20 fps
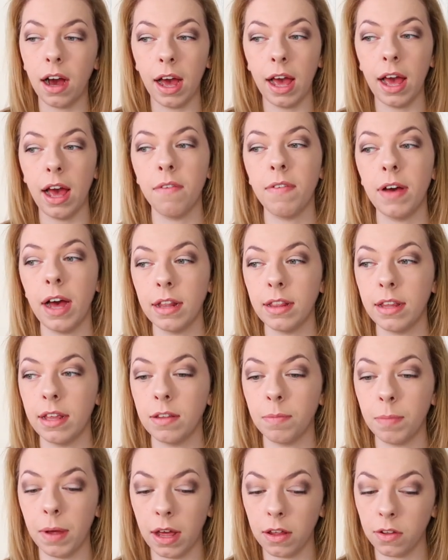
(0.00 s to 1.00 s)
I have had
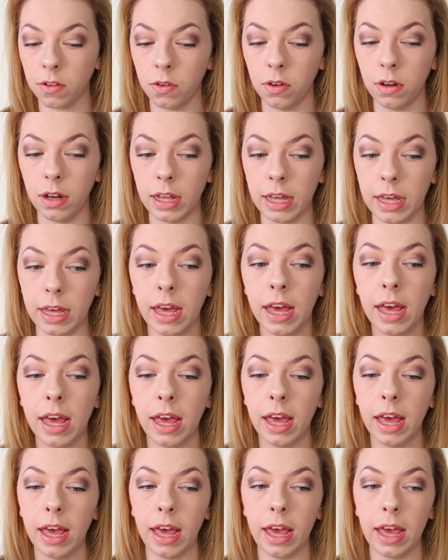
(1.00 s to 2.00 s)
this personally
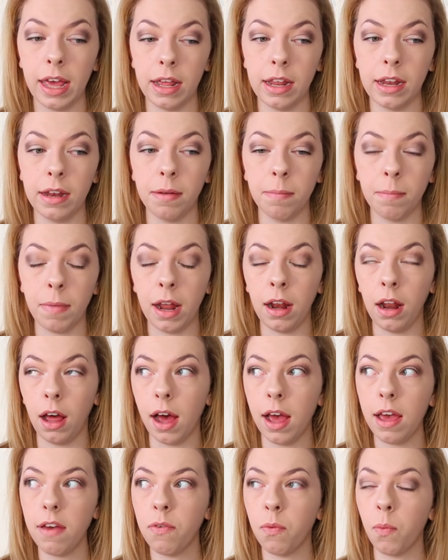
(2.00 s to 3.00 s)
in my
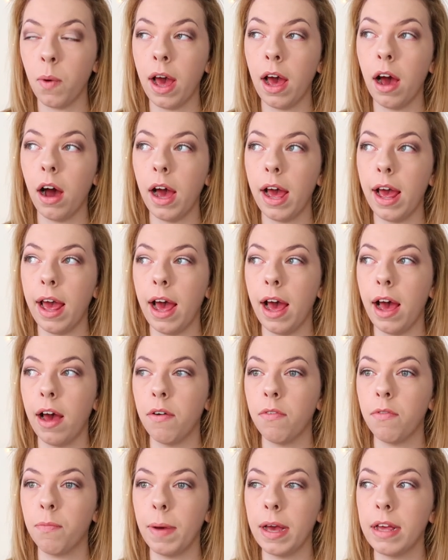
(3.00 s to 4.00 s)
life where I
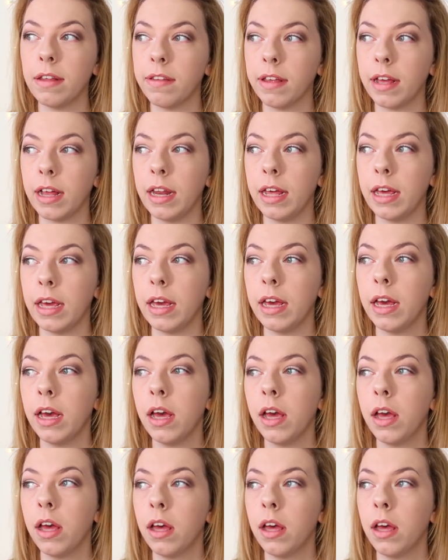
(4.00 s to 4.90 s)
have basically